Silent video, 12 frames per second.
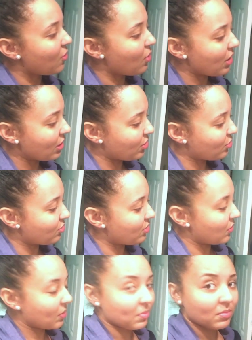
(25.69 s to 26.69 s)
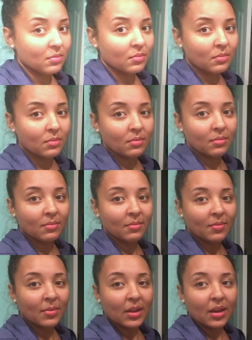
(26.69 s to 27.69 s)
What are you doing?
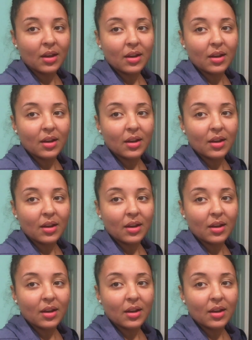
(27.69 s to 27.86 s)
One.